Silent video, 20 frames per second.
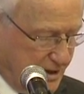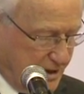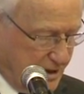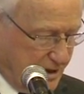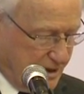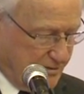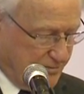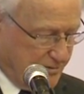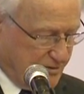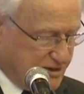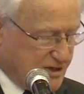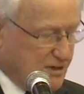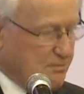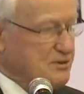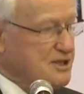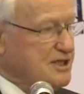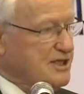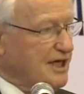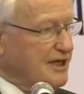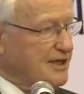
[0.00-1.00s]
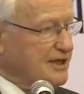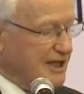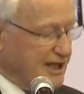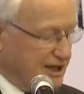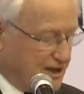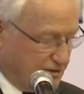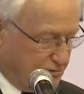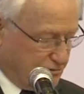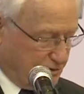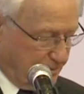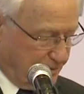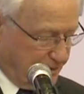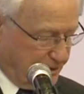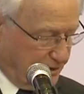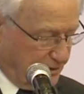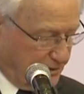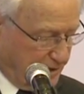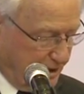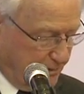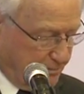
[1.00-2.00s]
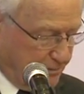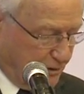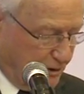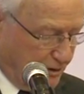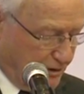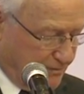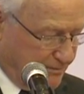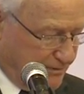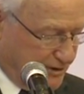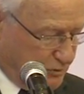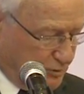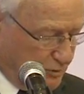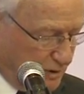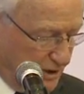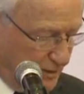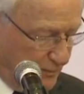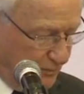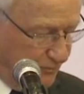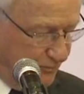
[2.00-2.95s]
and substantially contributing to that program as well.